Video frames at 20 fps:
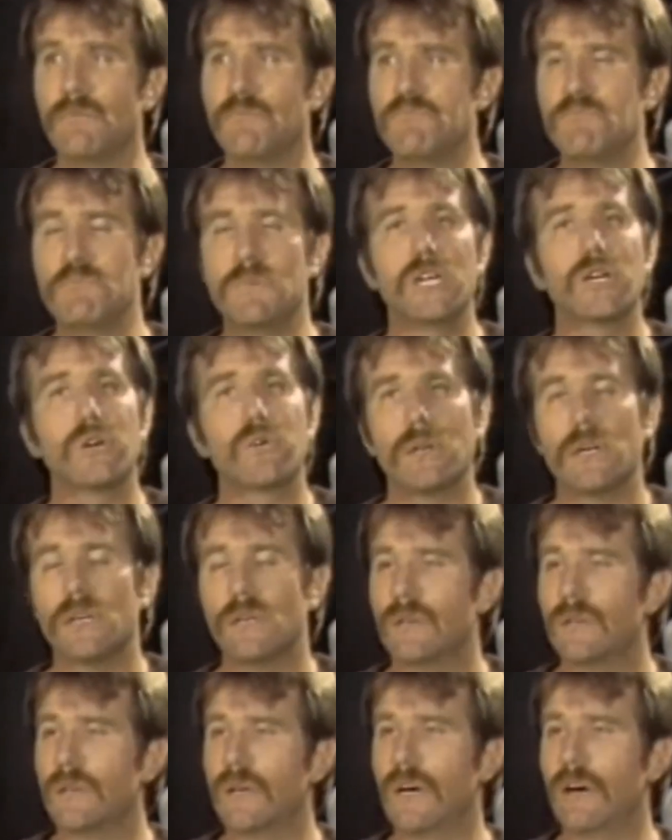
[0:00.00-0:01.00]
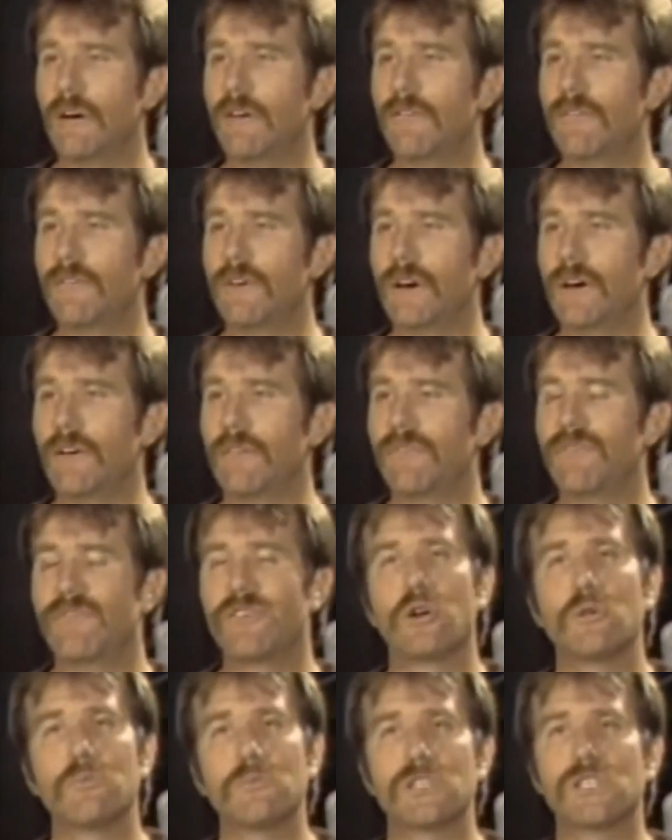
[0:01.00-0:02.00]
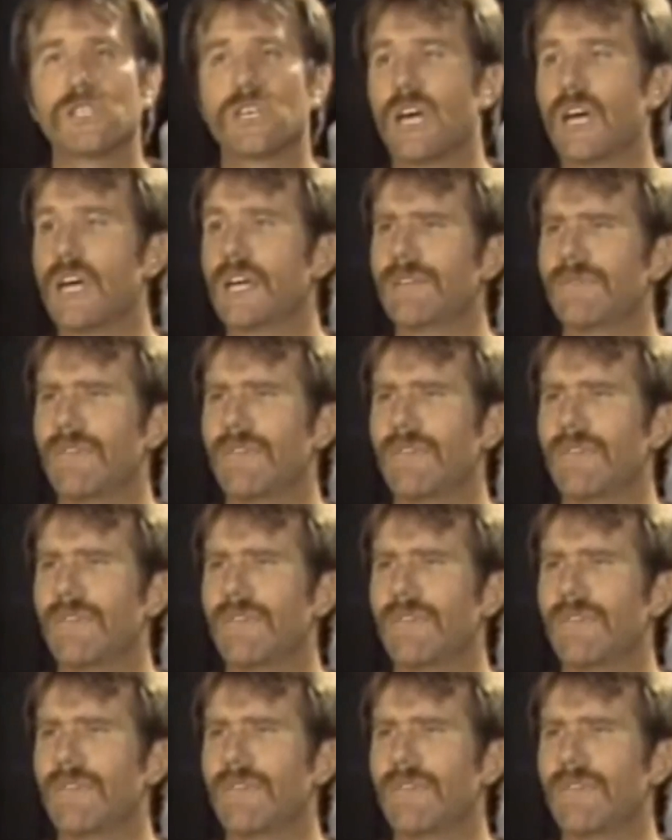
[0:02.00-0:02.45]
metering, of film design,